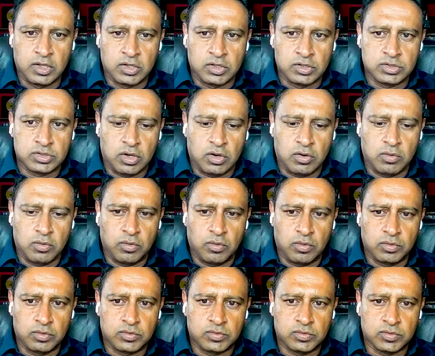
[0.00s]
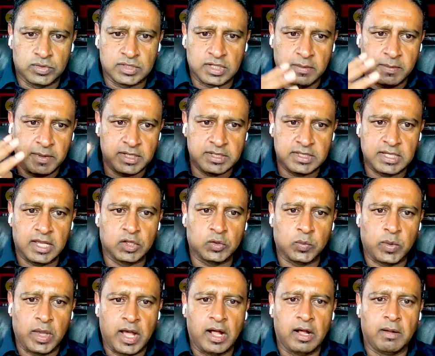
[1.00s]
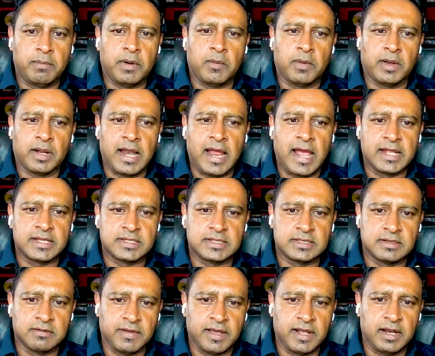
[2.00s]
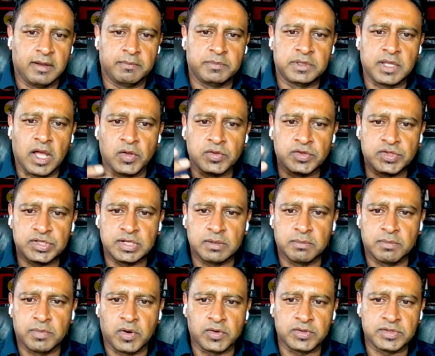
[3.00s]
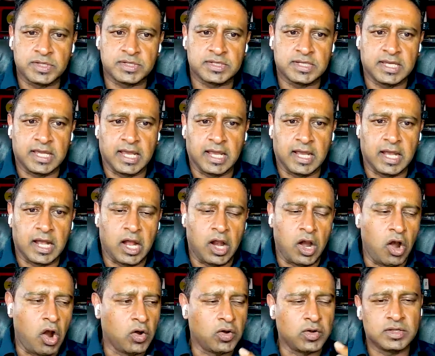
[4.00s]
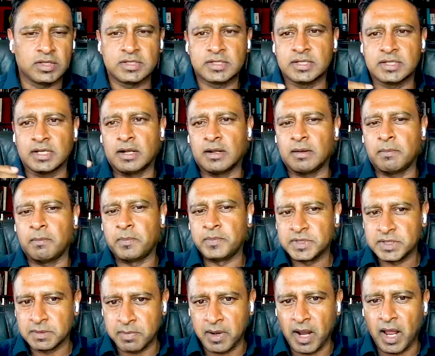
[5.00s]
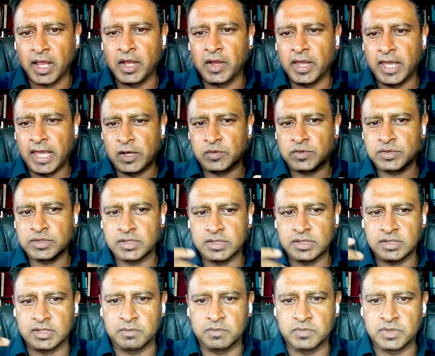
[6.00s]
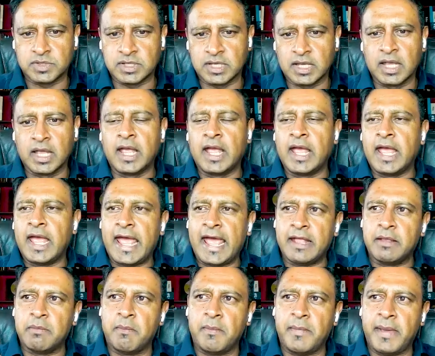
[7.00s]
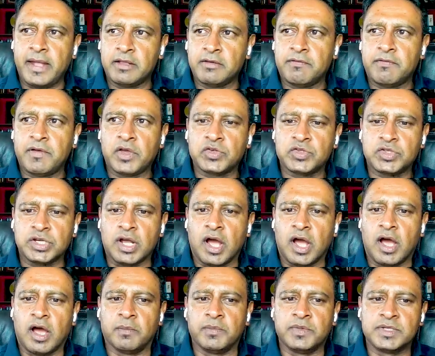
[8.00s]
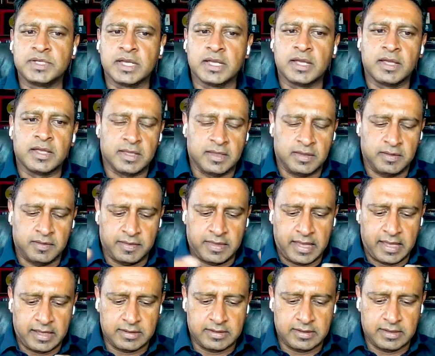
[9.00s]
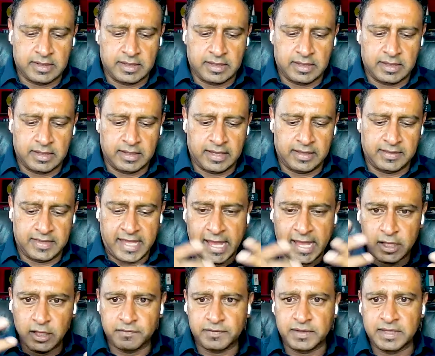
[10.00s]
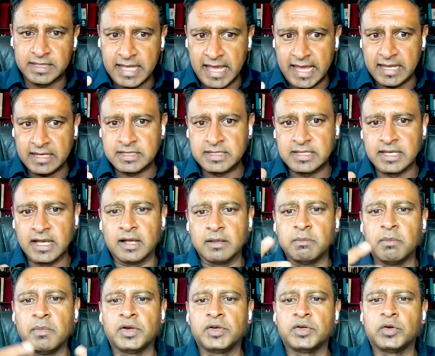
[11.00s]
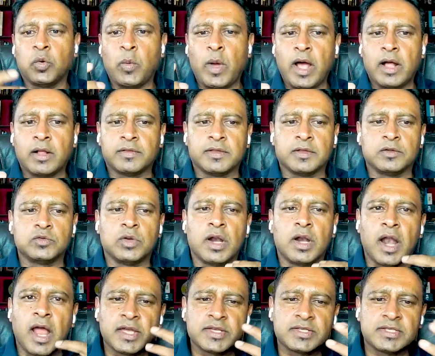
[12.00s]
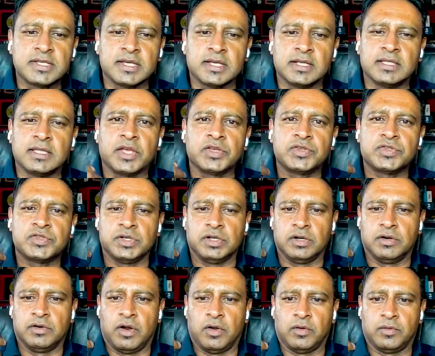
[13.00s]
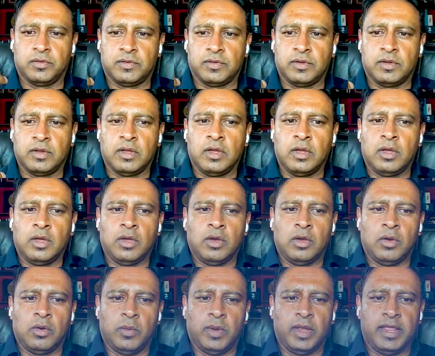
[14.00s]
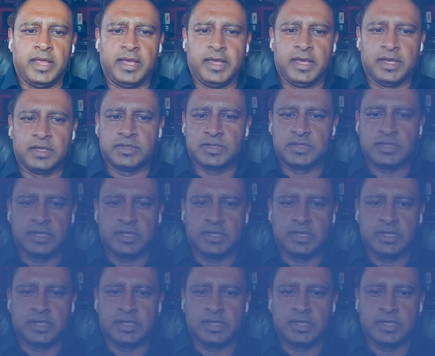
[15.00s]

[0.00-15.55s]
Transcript: So to some extent, we help our clients develop downstream processing, local supplier ecosystems, and manufacturing hubs that at the end of the day turn mineral wealth into lasting industrial growth. Whether it's